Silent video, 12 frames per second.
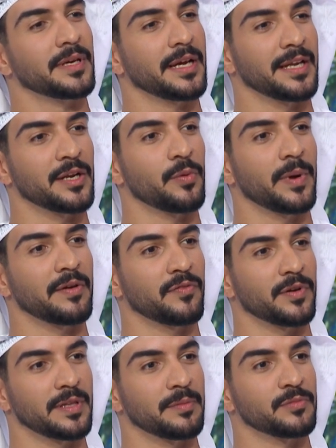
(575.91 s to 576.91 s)
in a way
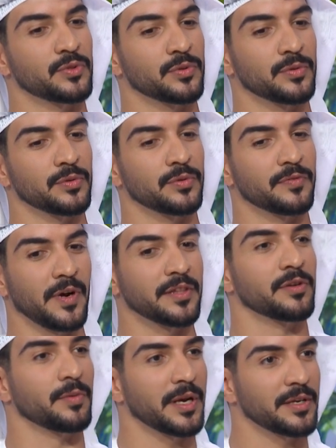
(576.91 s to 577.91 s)
for them to find the
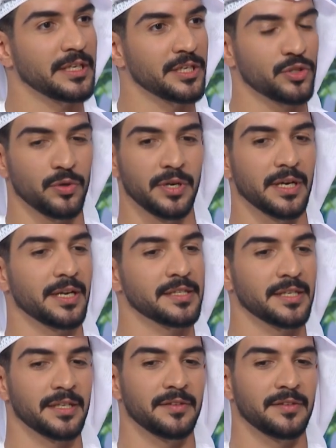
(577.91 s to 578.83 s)
right niche, or like, let's say,